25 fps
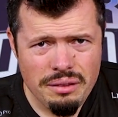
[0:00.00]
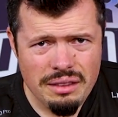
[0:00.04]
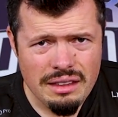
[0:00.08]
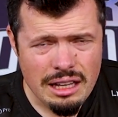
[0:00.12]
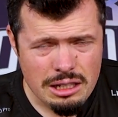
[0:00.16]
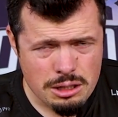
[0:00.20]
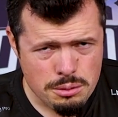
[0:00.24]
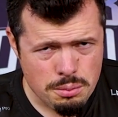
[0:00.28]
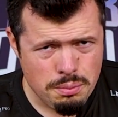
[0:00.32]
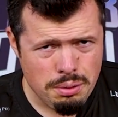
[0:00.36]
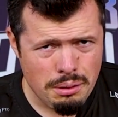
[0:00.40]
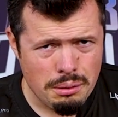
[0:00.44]

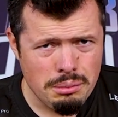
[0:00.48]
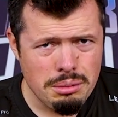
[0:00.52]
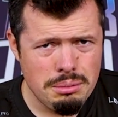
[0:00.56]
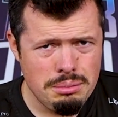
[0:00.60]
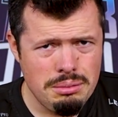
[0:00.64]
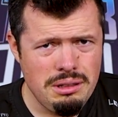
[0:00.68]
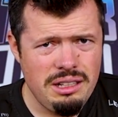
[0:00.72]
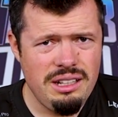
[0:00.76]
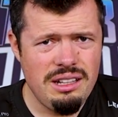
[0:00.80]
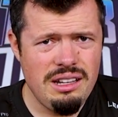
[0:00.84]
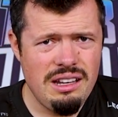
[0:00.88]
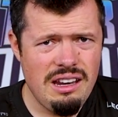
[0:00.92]
that's
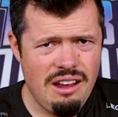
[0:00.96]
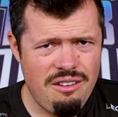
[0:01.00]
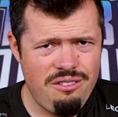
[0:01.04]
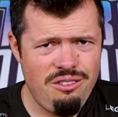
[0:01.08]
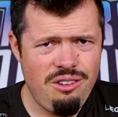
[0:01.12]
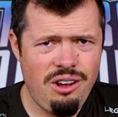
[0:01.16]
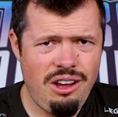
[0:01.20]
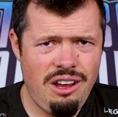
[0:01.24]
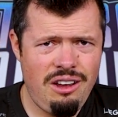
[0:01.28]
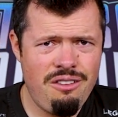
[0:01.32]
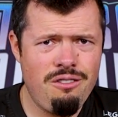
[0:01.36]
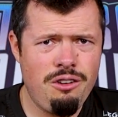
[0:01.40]
probably
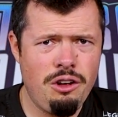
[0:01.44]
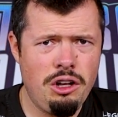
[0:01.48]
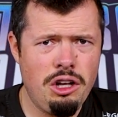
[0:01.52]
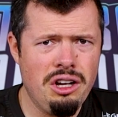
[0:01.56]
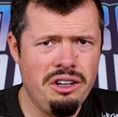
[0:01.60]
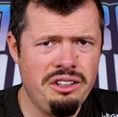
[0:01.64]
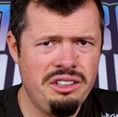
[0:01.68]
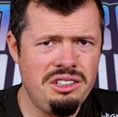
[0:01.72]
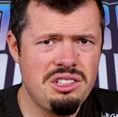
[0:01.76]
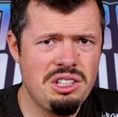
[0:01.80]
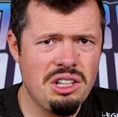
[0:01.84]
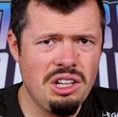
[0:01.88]
never ever
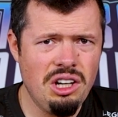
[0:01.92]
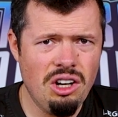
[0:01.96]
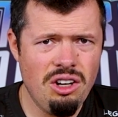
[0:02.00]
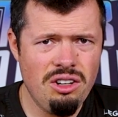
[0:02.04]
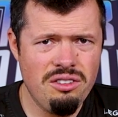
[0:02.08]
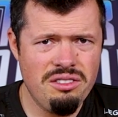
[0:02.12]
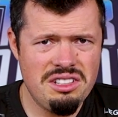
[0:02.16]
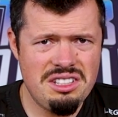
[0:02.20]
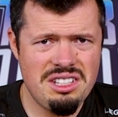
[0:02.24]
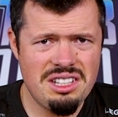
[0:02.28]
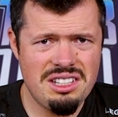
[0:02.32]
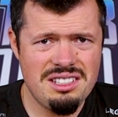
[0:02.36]
going to go
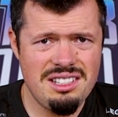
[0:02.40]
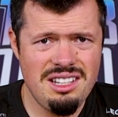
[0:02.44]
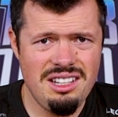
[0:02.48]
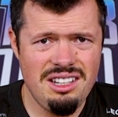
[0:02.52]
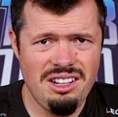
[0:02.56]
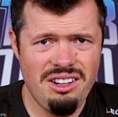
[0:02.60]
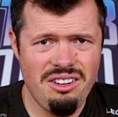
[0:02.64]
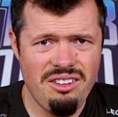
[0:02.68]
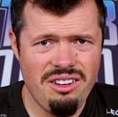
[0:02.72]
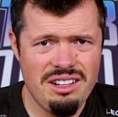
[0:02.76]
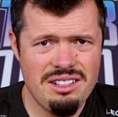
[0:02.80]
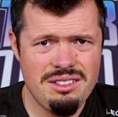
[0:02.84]
over 60
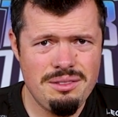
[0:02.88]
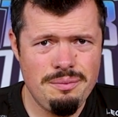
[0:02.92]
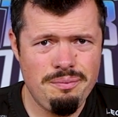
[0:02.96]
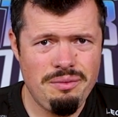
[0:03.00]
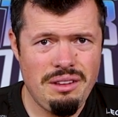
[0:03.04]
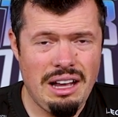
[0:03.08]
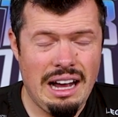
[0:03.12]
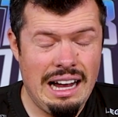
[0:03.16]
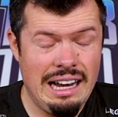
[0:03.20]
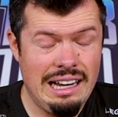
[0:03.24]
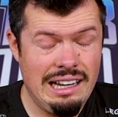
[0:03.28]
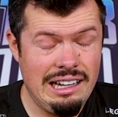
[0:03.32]
degrees.
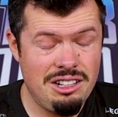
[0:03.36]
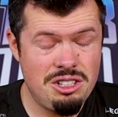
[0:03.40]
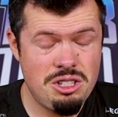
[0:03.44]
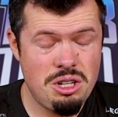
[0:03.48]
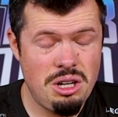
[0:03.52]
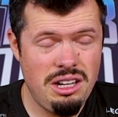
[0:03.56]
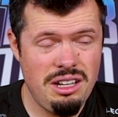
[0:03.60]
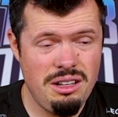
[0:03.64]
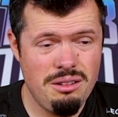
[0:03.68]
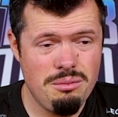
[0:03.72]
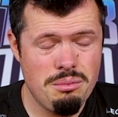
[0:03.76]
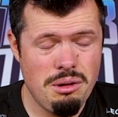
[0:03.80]
I
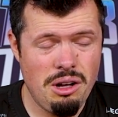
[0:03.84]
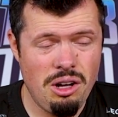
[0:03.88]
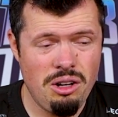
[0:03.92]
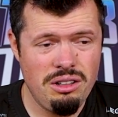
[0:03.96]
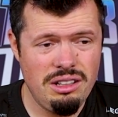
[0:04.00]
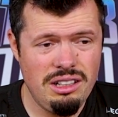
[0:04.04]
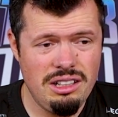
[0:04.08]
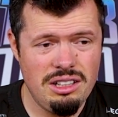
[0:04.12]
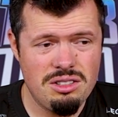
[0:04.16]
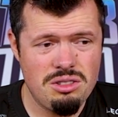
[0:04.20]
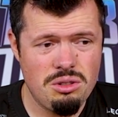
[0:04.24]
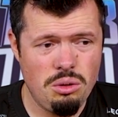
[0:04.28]
literally
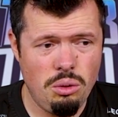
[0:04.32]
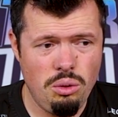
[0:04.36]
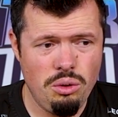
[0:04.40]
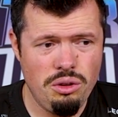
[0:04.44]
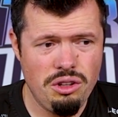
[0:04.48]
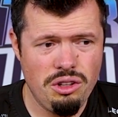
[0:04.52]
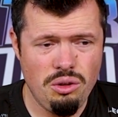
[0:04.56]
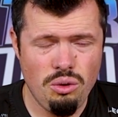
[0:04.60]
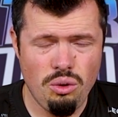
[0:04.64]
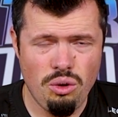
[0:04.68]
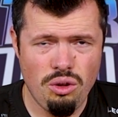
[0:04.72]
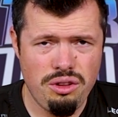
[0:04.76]
only saw
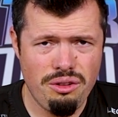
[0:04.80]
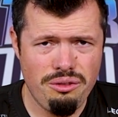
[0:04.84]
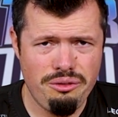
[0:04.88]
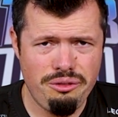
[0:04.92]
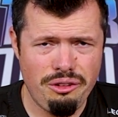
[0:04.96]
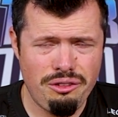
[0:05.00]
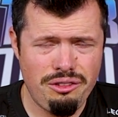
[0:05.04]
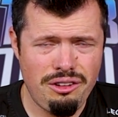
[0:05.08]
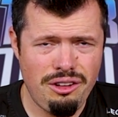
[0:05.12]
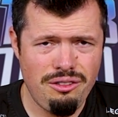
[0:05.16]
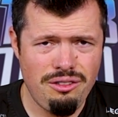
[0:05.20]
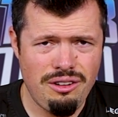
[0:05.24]
the north of
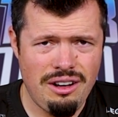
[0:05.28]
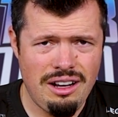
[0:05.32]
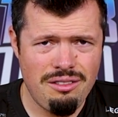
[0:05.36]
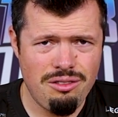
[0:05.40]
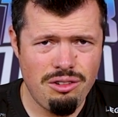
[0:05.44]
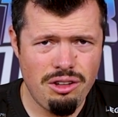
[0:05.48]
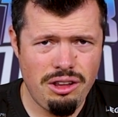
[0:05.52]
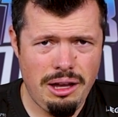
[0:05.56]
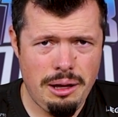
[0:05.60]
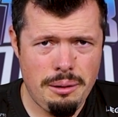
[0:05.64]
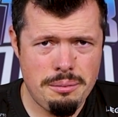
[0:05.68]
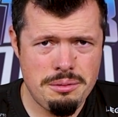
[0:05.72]

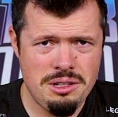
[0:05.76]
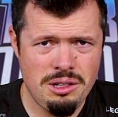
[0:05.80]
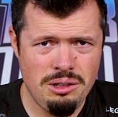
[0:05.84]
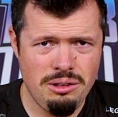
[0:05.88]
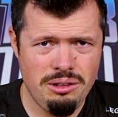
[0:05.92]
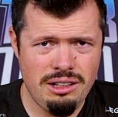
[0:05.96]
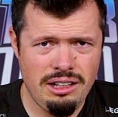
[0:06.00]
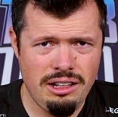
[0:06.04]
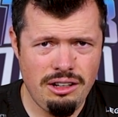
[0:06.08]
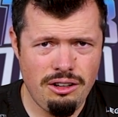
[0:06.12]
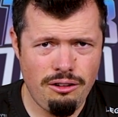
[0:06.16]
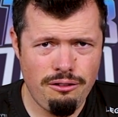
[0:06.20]
55 with
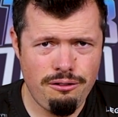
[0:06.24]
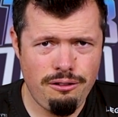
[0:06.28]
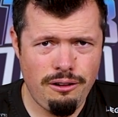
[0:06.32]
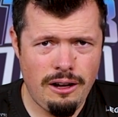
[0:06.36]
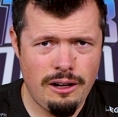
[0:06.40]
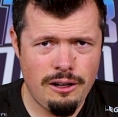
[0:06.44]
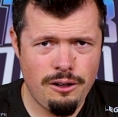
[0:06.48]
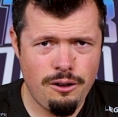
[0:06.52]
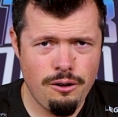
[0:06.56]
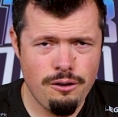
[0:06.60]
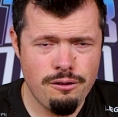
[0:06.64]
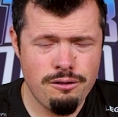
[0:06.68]
absolutely no
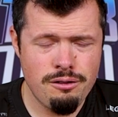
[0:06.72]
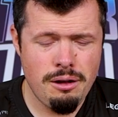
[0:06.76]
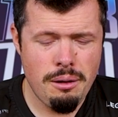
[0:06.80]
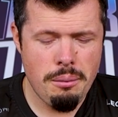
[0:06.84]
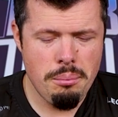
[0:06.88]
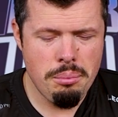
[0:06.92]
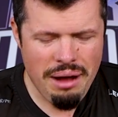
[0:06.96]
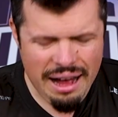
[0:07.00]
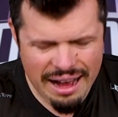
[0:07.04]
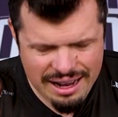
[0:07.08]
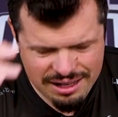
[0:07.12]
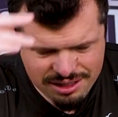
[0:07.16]
fan curve.
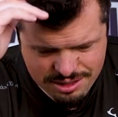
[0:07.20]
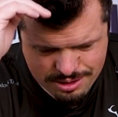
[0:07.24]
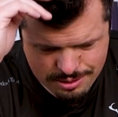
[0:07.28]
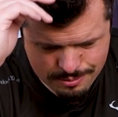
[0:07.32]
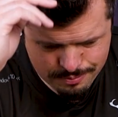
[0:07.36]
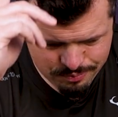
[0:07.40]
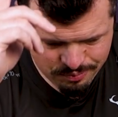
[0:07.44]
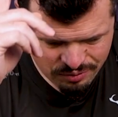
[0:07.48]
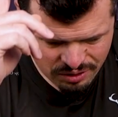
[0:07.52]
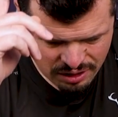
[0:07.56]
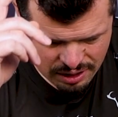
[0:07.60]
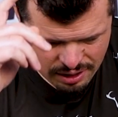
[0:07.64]
But
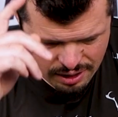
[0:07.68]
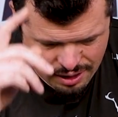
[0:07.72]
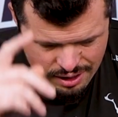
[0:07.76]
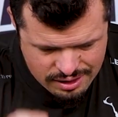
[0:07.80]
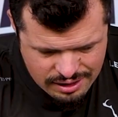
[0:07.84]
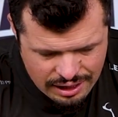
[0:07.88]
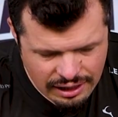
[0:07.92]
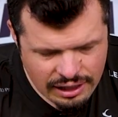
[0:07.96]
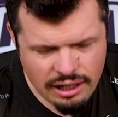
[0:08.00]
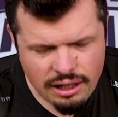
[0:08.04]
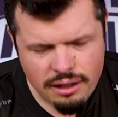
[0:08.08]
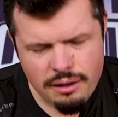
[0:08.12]

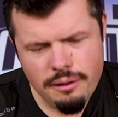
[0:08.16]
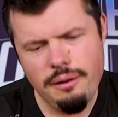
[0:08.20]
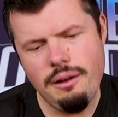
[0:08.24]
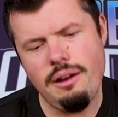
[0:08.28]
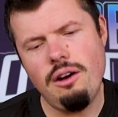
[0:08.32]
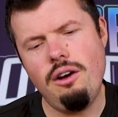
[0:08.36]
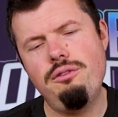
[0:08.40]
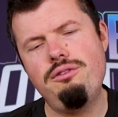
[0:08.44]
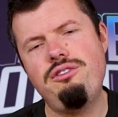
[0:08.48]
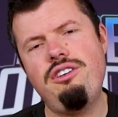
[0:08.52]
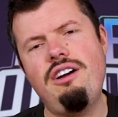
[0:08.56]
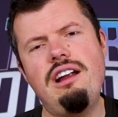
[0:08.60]
then I
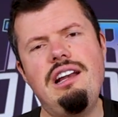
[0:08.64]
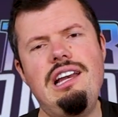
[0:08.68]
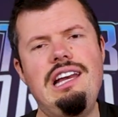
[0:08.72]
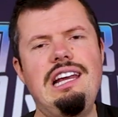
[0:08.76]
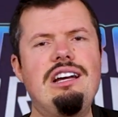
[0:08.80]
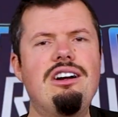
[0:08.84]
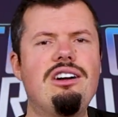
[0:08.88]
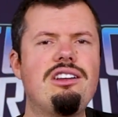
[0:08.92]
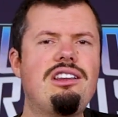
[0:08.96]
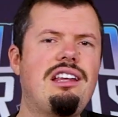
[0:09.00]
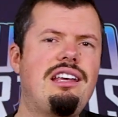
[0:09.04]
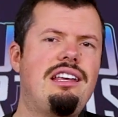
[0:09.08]
finally
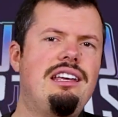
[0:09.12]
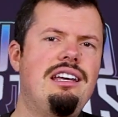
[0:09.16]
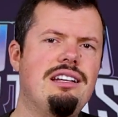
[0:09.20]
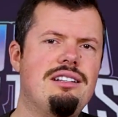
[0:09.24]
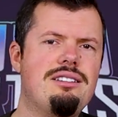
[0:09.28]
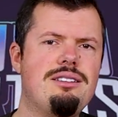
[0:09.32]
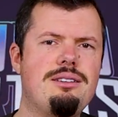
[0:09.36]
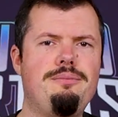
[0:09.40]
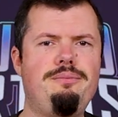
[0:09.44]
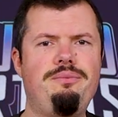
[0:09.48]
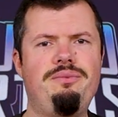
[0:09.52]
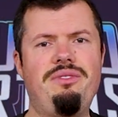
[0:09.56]
got the
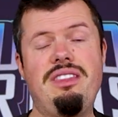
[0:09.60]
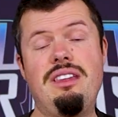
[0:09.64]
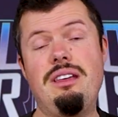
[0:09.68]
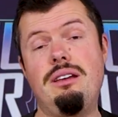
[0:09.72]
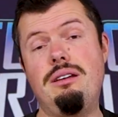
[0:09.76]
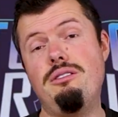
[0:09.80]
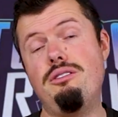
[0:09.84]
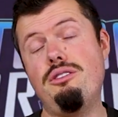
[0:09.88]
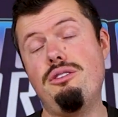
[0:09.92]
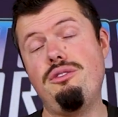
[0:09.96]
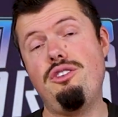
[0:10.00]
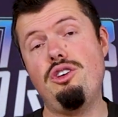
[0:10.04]
kit,
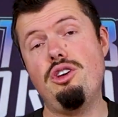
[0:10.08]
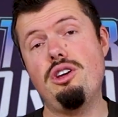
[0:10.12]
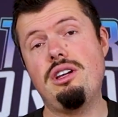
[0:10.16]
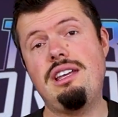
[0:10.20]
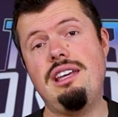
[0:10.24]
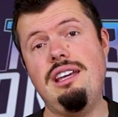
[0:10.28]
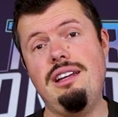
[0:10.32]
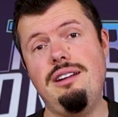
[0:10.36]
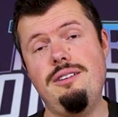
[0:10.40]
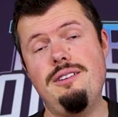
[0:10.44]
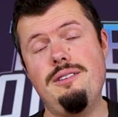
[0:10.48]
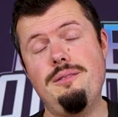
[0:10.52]
the reviewer
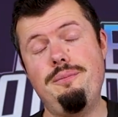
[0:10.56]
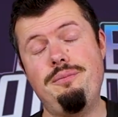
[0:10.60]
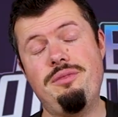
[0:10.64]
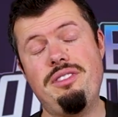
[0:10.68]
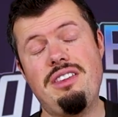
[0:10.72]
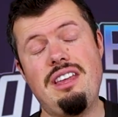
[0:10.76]
kit.